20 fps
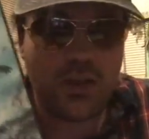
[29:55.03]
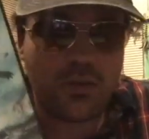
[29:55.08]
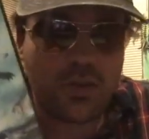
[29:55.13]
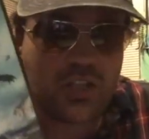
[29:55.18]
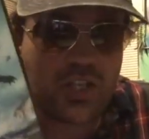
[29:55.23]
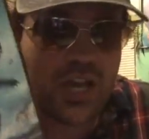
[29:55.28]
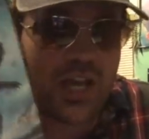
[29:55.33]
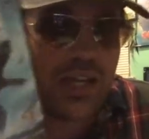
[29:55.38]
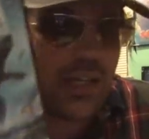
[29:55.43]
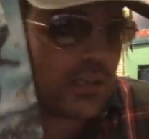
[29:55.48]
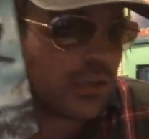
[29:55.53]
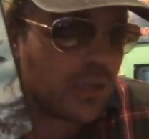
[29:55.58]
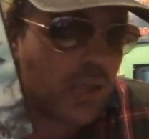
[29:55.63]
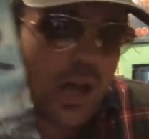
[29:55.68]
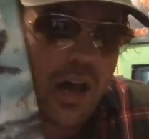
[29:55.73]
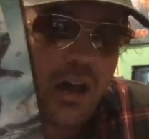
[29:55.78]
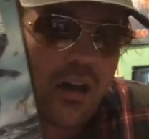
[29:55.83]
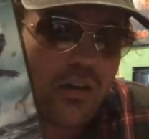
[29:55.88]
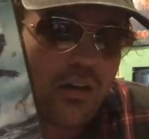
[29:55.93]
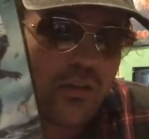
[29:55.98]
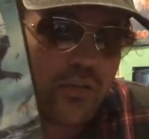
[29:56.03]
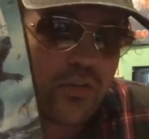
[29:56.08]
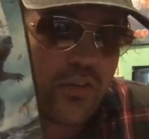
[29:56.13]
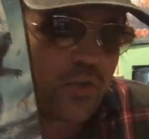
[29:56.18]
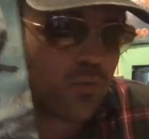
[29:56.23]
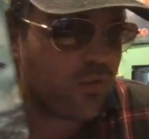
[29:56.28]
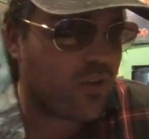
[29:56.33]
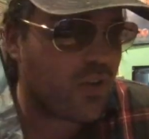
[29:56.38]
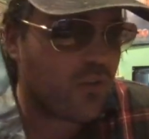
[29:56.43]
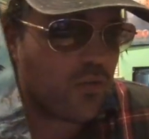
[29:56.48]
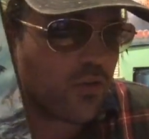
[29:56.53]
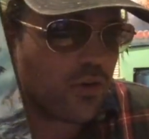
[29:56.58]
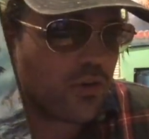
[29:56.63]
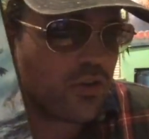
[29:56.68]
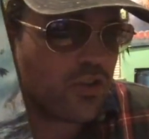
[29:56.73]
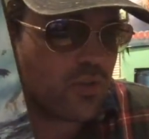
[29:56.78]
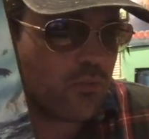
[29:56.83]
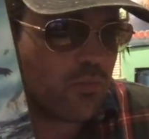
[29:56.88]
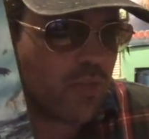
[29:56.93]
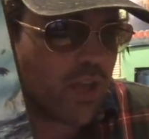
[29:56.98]
essentially I love the
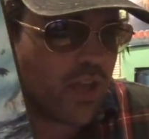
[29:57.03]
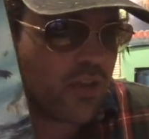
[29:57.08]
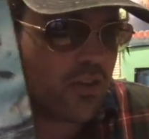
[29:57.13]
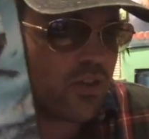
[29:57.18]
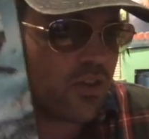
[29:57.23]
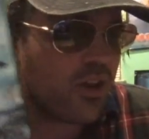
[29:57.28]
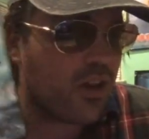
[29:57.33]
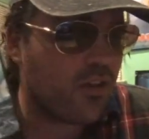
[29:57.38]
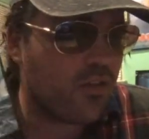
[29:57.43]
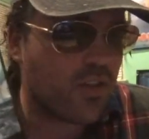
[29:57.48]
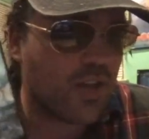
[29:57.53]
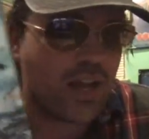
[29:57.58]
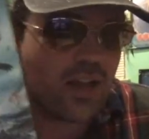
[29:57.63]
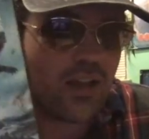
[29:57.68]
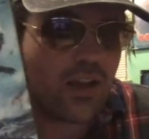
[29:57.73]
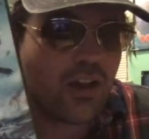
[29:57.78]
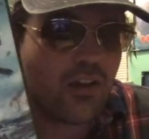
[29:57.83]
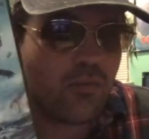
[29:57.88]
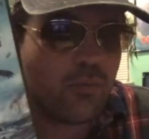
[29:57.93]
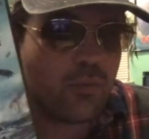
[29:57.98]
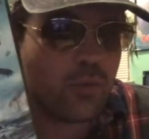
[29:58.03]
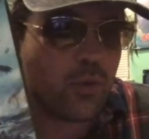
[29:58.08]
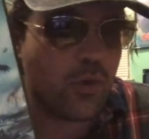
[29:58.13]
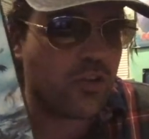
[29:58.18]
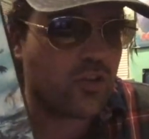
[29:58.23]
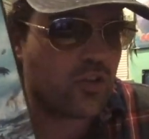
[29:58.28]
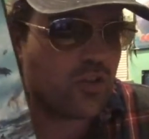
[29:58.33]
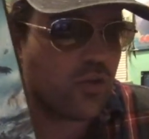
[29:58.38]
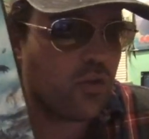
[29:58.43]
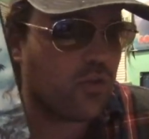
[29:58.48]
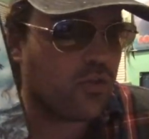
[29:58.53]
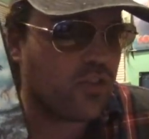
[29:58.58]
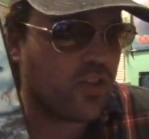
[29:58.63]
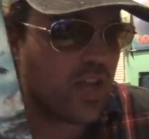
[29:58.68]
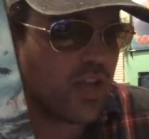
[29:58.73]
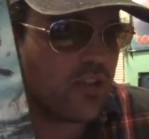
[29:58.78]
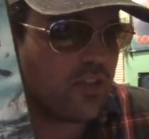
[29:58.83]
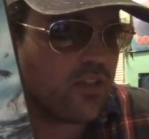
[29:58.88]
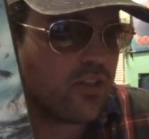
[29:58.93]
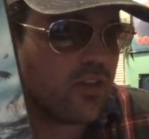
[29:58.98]
reversion mix of got of Blue Oyster Cult's
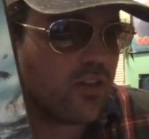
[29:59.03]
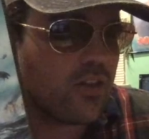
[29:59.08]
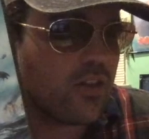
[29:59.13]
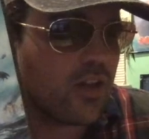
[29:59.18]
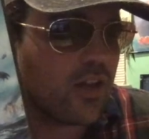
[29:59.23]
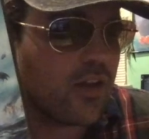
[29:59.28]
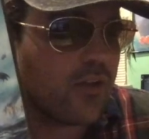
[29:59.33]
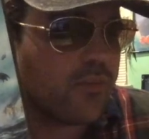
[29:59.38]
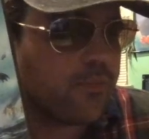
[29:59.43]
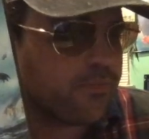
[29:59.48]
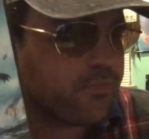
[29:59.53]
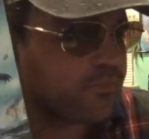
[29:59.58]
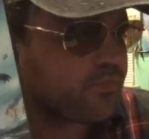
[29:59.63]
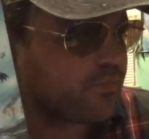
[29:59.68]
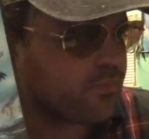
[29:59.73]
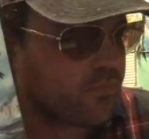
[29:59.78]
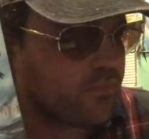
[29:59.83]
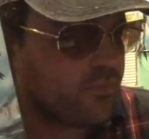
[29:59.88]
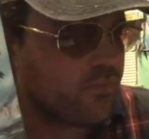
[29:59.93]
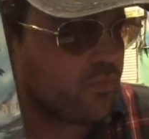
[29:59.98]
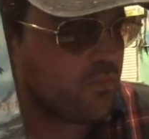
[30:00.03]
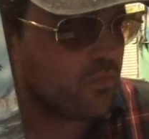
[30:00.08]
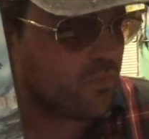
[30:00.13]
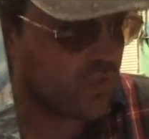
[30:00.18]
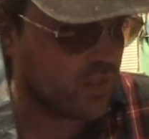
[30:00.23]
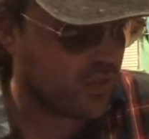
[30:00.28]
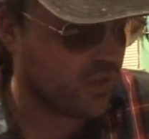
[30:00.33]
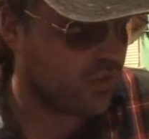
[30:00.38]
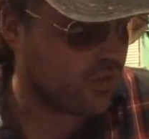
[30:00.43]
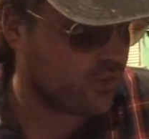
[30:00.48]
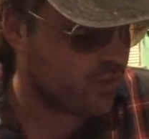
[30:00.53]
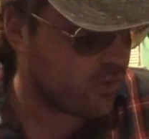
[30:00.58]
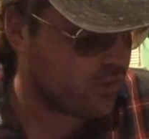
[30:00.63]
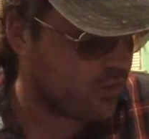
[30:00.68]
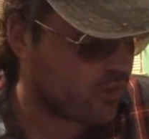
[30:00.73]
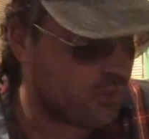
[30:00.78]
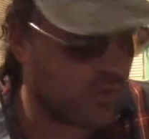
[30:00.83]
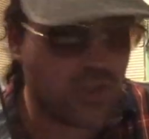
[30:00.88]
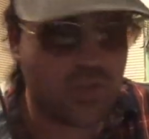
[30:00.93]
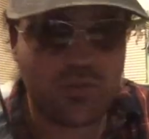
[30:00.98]
Godzilla.
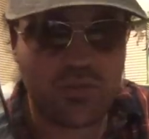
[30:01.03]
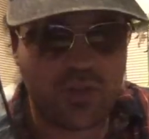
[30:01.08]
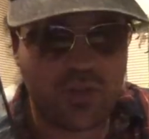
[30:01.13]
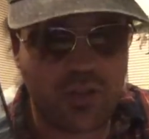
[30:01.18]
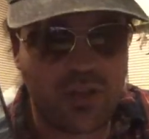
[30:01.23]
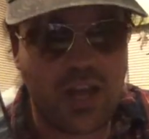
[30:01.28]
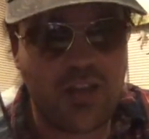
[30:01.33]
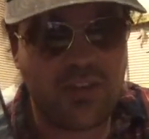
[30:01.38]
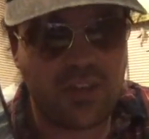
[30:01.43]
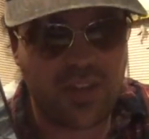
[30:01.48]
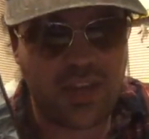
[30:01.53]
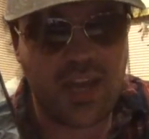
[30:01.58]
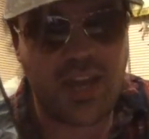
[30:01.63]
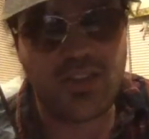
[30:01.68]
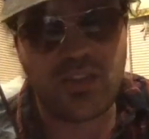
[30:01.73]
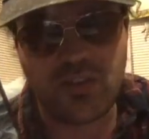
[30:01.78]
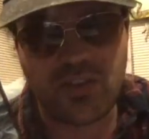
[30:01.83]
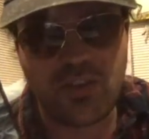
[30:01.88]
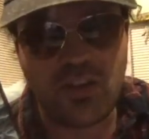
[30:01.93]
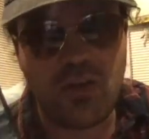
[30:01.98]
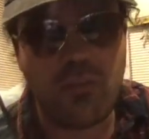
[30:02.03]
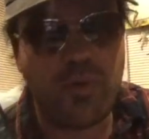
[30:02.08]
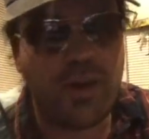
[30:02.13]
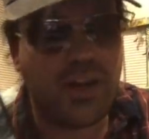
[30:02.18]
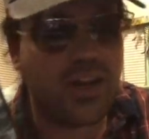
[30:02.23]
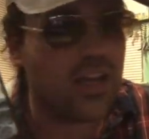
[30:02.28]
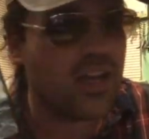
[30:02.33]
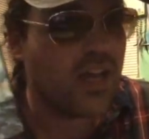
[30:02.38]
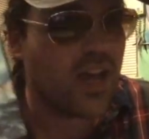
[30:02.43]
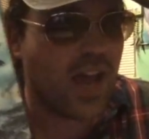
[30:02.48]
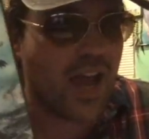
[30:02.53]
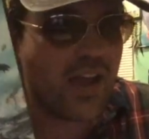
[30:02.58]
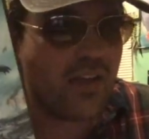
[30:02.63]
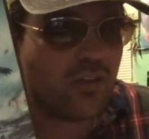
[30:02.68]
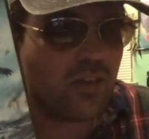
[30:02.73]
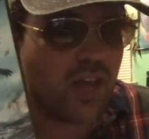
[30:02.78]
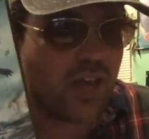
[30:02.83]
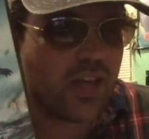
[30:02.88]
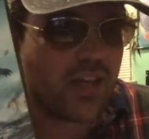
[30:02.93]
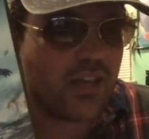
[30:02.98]
The original is a classic, yes, still, but I
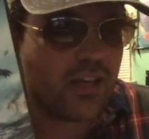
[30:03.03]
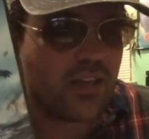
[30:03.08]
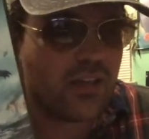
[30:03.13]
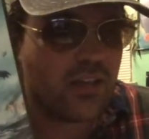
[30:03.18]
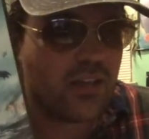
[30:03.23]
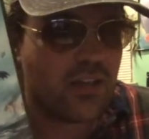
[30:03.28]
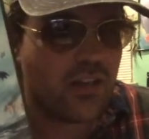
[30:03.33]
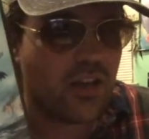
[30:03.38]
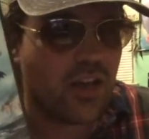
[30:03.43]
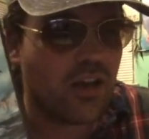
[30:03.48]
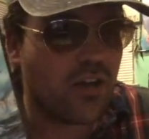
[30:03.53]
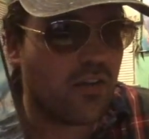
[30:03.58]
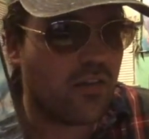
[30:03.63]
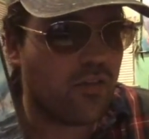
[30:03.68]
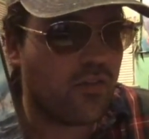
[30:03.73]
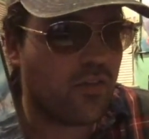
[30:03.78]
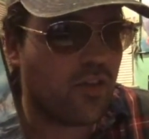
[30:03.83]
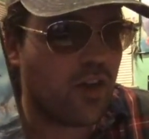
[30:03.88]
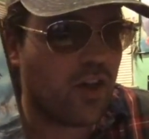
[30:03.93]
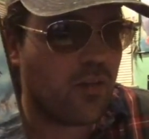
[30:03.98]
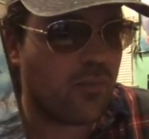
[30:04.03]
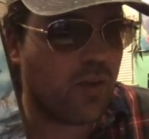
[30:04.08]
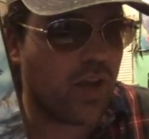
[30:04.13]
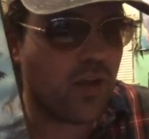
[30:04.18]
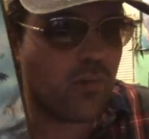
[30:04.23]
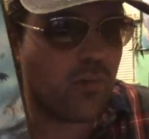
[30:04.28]
I of uh, but I